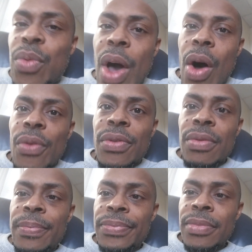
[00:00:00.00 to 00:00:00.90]
of wealth
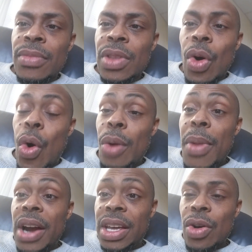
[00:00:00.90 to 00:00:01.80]
or
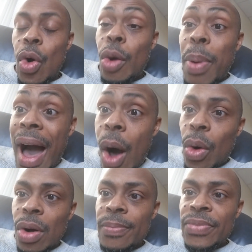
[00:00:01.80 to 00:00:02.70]
money or
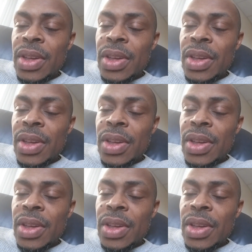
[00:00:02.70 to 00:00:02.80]
power